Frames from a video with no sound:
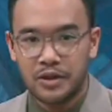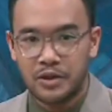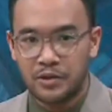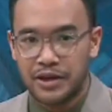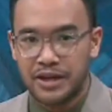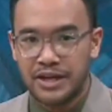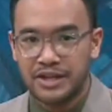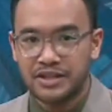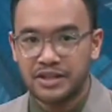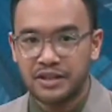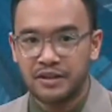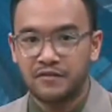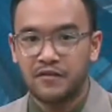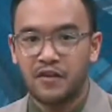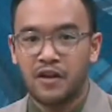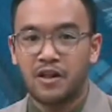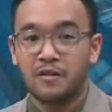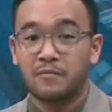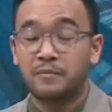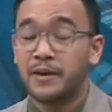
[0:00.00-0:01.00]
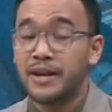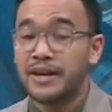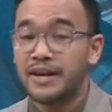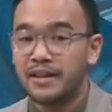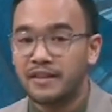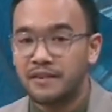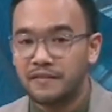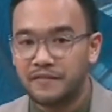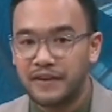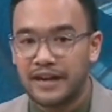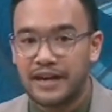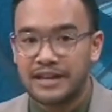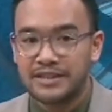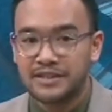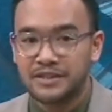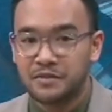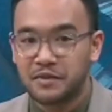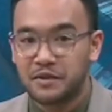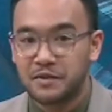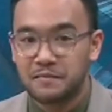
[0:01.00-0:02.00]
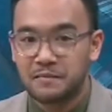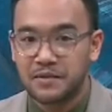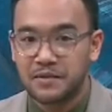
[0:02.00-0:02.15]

Now, the occasion involved breaking the fast